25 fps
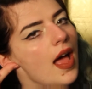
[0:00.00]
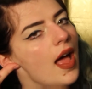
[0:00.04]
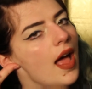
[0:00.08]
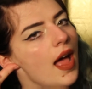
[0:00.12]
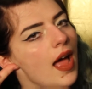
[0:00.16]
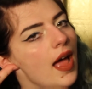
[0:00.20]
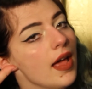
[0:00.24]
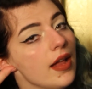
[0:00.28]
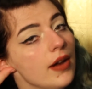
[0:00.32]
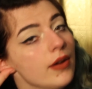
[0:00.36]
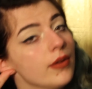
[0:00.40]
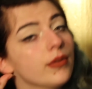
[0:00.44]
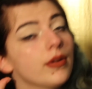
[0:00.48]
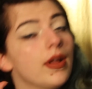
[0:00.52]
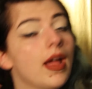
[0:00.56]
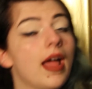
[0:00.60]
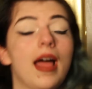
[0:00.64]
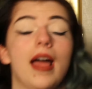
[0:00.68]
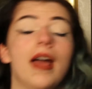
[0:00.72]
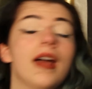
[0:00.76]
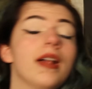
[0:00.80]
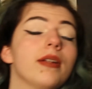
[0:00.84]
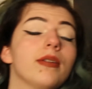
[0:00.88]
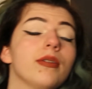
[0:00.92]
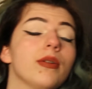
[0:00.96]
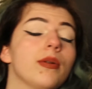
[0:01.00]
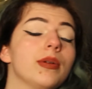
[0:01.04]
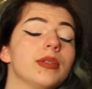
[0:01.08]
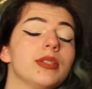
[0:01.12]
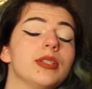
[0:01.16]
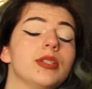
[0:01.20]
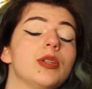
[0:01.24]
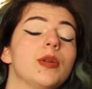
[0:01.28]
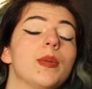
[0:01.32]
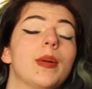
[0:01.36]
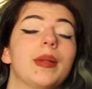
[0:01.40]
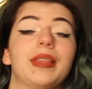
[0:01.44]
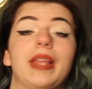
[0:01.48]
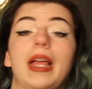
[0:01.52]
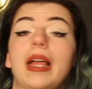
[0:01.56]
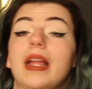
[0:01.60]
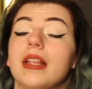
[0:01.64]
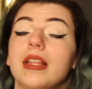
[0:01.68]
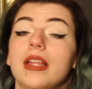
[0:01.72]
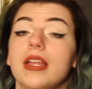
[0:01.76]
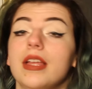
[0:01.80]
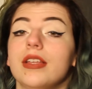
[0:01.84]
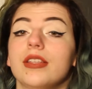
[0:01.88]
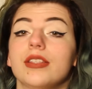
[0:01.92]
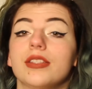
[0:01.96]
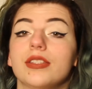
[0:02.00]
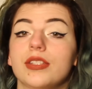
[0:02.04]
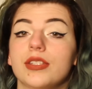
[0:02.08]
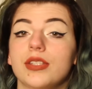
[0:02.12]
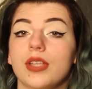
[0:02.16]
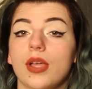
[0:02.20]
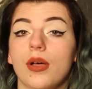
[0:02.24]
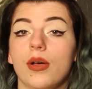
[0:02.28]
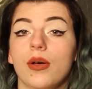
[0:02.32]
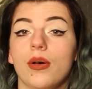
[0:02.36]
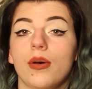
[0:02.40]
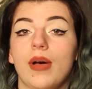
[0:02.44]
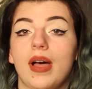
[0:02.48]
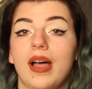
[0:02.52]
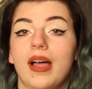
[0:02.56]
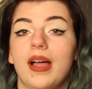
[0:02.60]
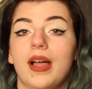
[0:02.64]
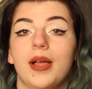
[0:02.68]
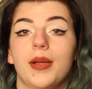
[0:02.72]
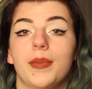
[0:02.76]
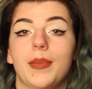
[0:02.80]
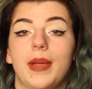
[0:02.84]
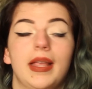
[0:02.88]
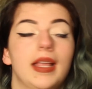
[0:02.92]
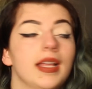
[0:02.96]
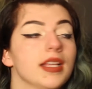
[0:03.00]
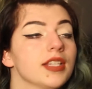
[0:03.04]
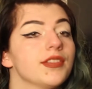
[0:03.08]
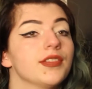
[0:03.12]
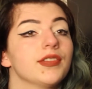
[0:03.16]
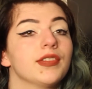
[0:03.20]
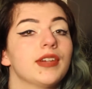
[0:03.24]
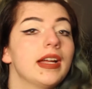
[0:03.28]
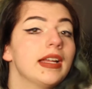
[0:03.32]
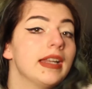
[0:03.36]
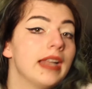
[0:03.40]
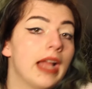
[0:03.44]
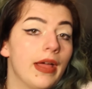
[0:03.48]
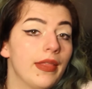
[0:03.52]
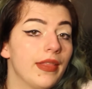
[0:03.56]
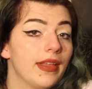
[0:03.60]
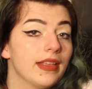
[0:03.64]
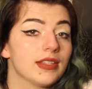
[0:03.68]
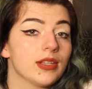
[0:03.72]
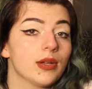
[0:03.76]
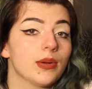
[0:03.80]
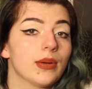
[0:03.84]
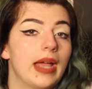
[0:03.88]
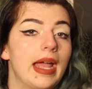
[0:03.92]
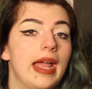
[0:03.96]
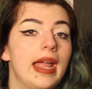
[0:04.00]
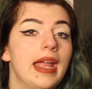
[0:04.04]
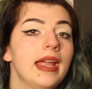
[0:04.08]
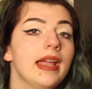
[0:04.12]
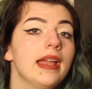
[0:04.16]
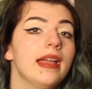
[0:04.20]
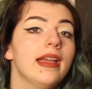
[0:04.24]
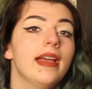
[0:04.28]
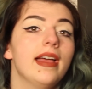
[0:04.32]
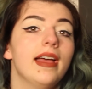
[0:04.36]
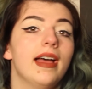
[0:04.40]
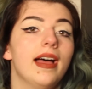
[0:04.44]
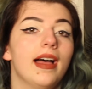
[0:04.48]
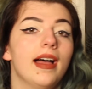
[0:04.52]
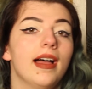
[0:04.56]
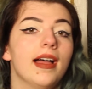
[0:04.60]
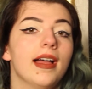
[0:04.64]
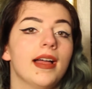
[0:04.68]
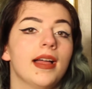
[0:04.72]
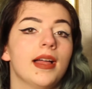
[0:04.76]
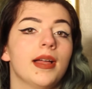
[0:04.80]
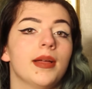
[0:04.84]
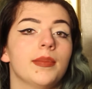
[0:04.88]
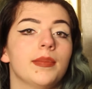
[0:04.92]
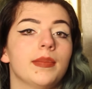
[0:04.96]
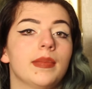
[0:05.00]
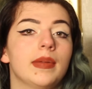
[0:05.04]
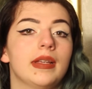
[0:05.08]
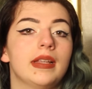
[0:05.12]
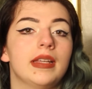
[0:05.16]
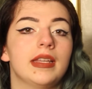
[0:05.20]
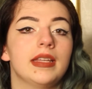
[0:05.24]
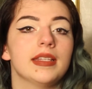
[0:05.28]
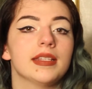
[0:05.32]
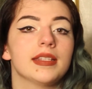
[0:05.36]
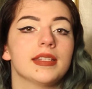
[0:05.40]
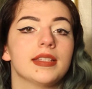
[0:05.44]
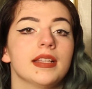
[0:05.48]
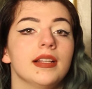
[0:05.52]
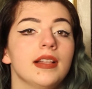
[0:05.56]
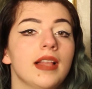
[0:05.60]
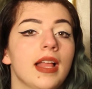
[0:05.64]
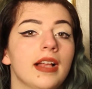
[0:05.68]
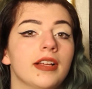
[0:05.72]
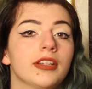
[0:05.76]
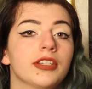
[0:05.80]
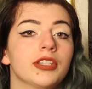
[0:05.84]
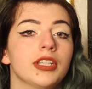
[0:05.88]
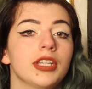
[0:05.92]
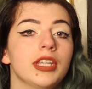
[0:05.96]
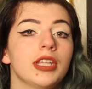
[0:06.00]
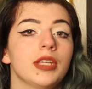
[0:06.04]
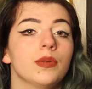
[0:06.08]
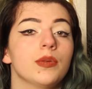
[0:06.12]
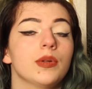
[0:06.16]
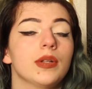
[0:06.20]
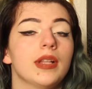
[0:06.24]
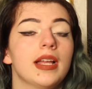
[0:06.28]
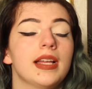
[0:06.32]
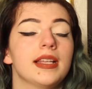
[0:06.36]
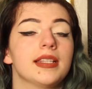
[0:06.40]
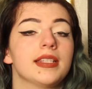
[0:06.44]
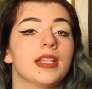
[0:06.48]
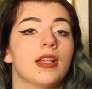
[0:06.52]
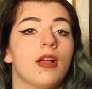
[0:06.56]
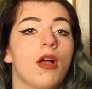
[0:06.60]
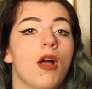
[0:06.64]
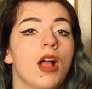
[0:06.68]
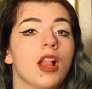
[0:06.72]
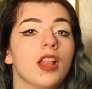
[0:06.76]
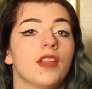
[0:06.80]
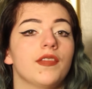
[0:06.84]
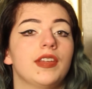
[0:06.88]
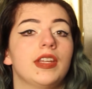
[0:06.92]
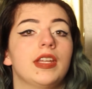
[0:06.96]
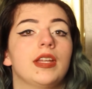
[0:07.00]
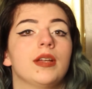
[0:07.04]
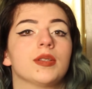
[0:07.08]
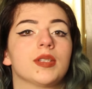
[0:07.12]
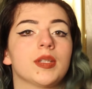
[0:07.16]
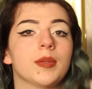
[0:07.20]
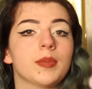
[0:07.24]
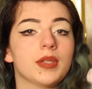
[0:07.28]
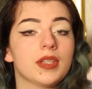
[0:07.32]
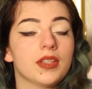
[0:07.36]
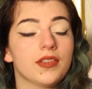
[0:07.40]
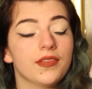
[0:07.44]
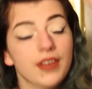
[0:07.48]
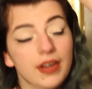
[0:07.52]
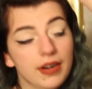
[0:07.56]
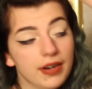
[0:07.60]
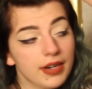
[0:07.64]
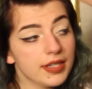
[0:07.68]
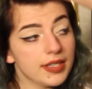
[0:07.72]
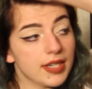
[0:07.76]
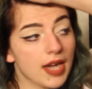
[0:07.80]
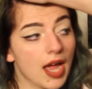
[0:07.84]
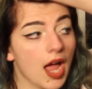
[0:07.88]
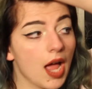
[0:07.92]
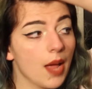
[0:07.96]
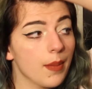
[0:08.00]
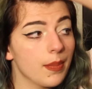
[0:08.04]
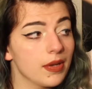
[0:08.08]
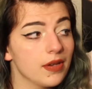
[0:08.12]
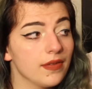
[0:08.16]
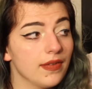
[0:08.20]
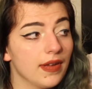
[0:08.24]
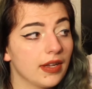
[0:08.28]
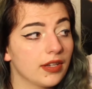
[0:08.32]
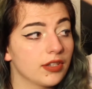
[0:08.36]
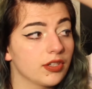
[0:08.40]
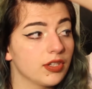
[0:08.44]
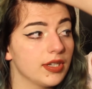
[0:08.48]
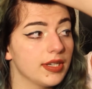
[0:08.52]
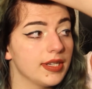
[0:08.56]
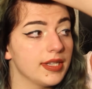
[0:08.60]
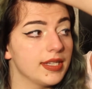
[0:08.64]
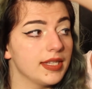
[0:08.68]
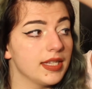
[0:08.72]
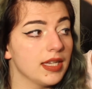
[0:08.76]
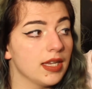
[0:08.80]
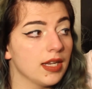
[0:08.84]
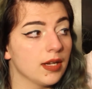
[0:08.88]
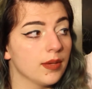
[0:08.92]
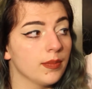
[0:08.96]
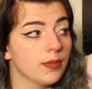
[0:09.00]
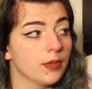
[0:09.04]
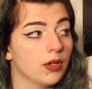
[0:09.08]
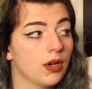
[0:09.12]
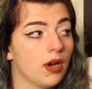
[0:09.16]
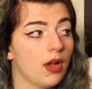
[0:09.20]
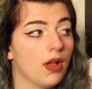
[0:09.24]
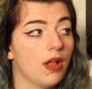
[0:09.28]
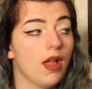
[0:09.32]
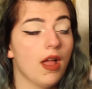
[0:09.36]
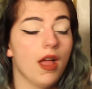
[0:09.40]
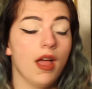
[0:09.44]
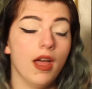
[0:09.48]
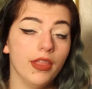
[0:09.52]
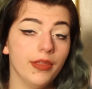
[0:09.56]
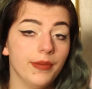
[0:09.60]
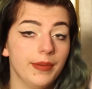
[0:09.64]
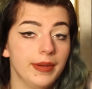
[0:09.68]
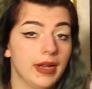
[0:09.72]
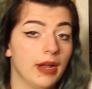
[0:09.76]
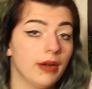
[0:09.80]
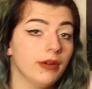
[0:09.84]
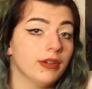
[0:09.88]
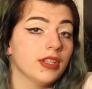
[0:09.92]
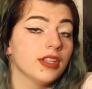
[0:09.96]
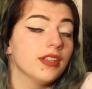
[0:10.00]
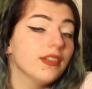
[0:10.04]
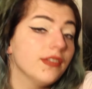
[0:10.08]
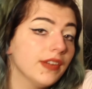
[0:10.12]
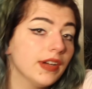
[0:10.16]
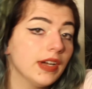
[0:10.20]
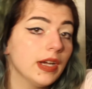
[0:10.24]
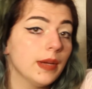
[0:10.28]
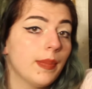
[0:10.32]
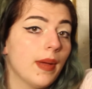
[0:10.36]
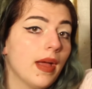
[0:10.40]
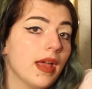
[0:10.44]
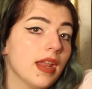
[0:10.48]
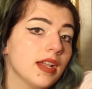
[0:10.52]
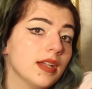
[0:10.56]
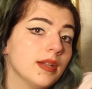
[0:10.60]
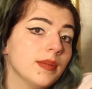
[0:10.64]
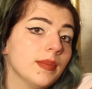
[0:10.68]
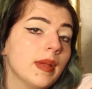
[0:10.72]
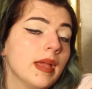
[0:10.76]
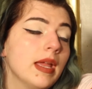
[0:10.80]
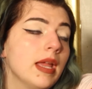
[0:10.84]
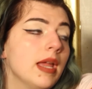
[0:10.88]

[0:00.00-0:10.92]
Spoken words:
I don't know what to do about that. So I guess for right now that's okay. And he's still actually utilizing all of it. He goes up to the very top, and I've actually seen him crawl all the way down to the very bottom.